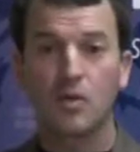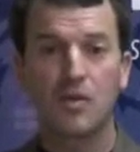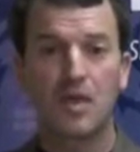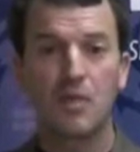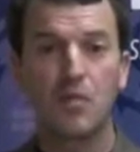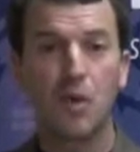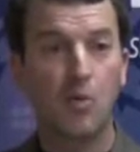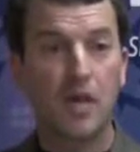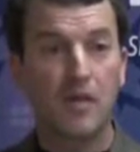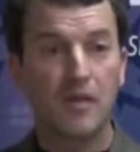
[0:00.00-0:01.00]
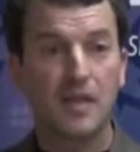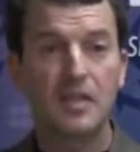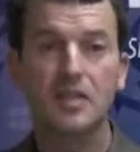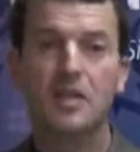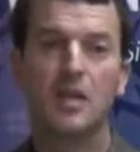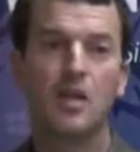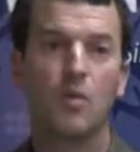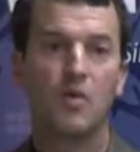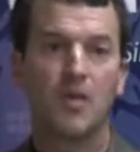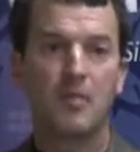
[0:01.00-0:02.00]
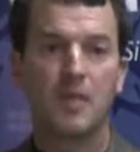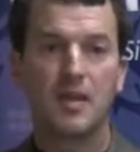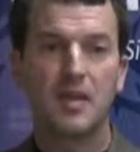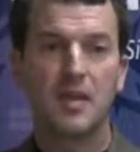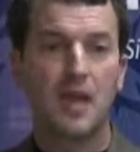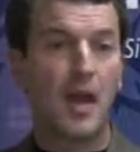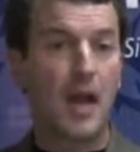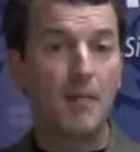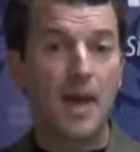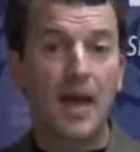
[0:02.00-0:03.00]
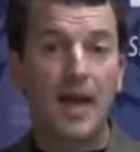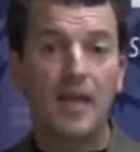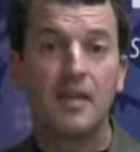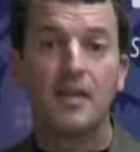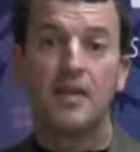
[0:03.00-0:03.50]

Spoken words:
whether that be a mobile device, whether that be an iPad,